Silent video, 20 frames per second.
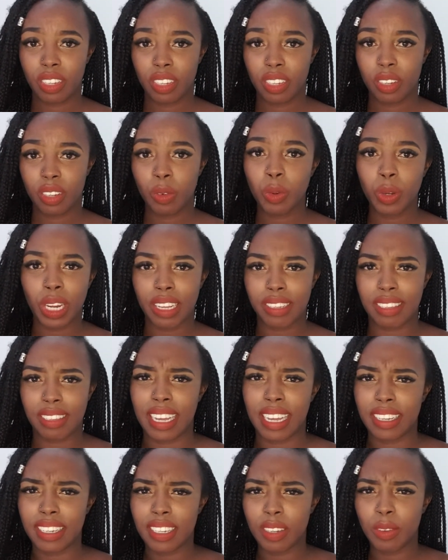Who does
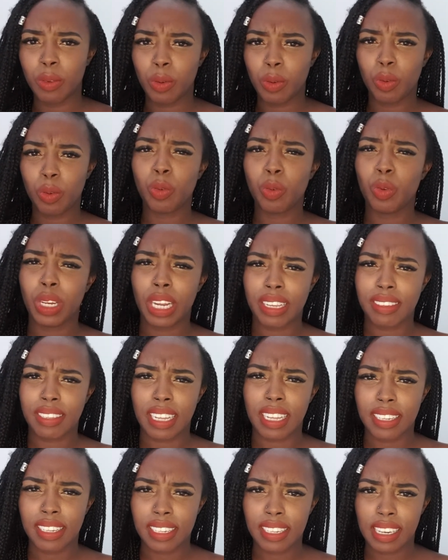that? Who does
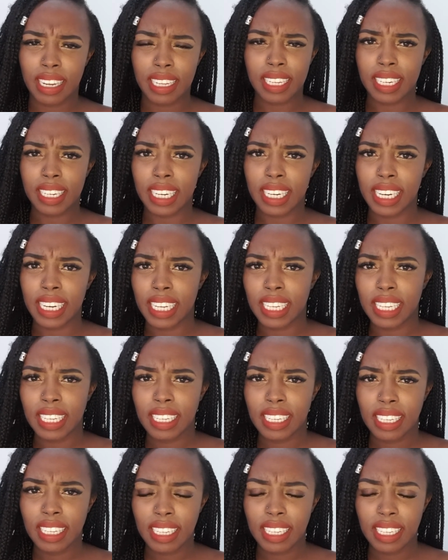that? Like, really?
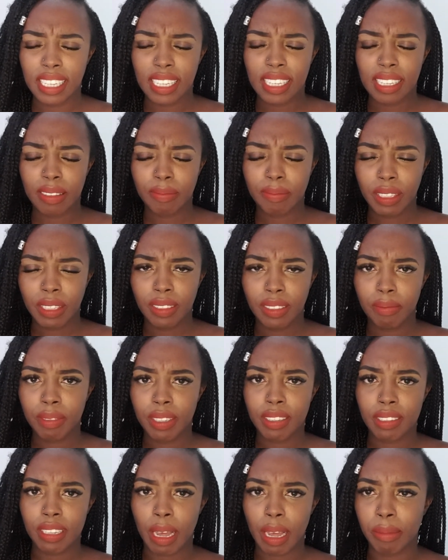
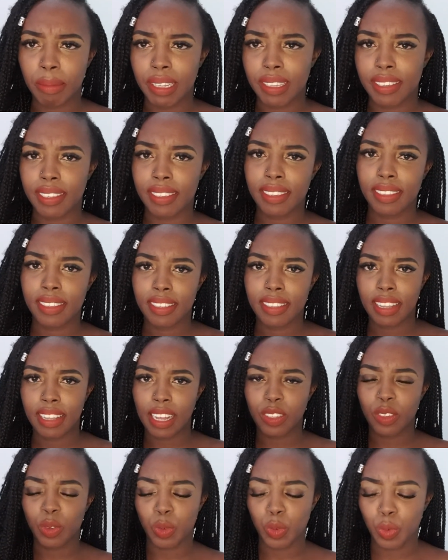Scammers.
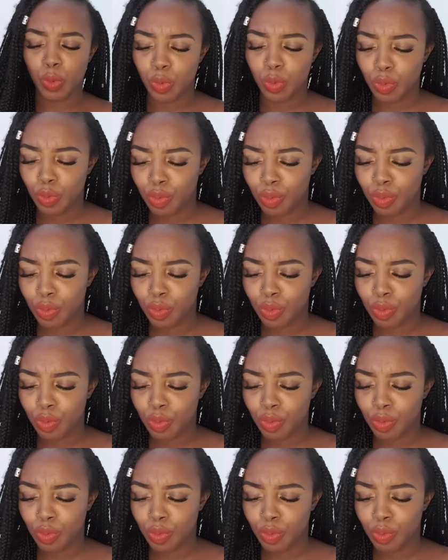That's who.